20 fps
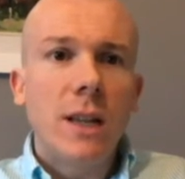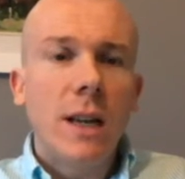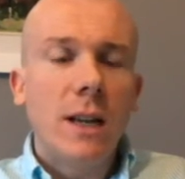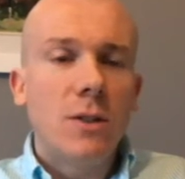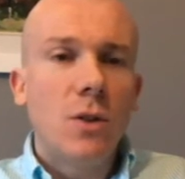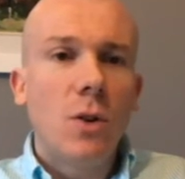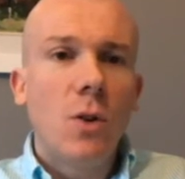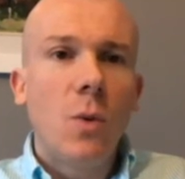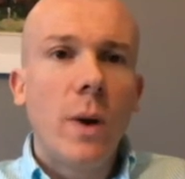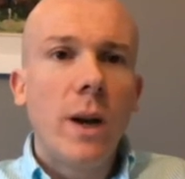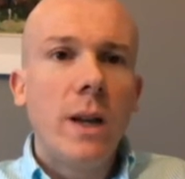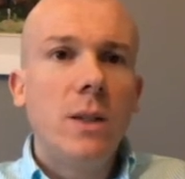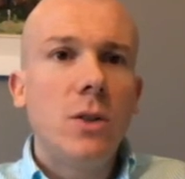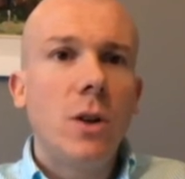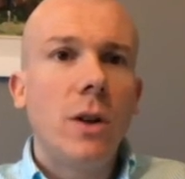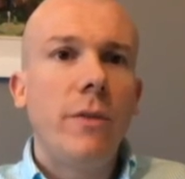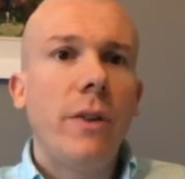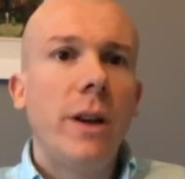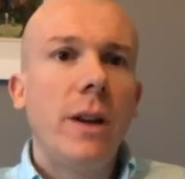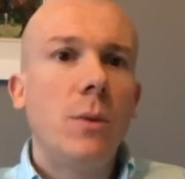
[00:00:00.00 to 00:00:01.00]
as always, or
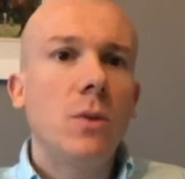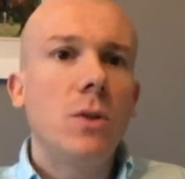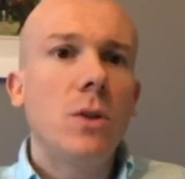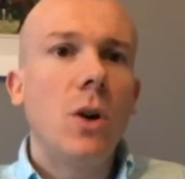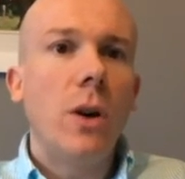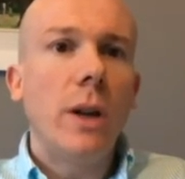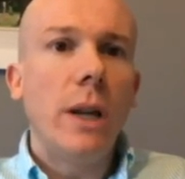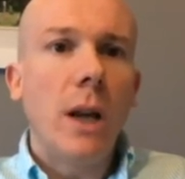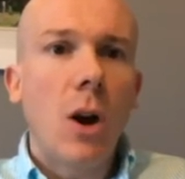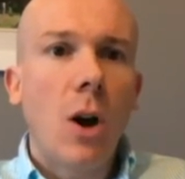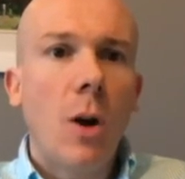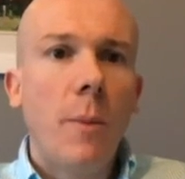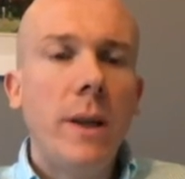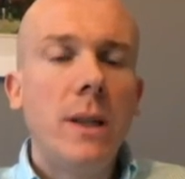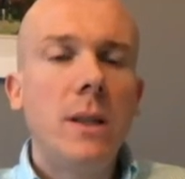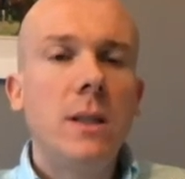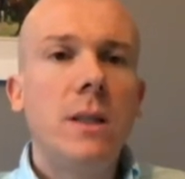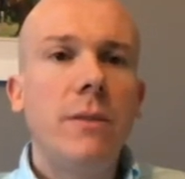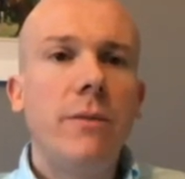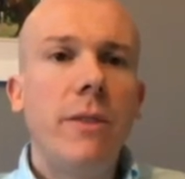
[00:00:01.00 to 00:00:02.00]
if anyone's got any
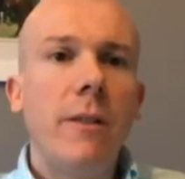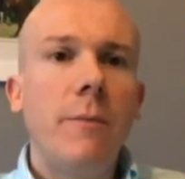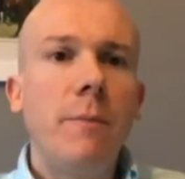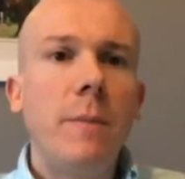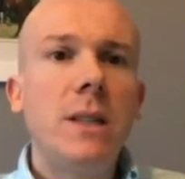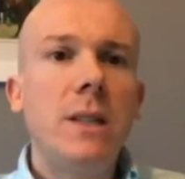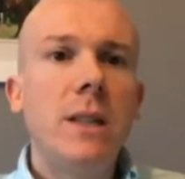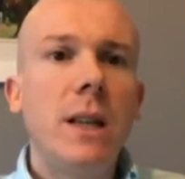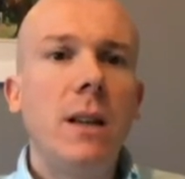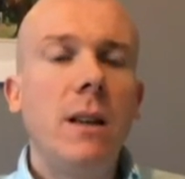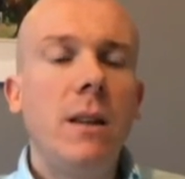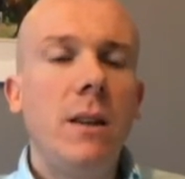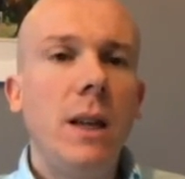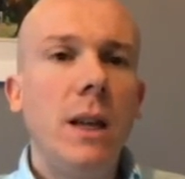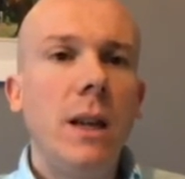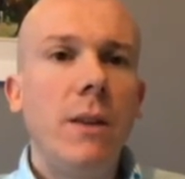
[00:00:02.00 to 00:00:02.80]
comments, if I've missed anything,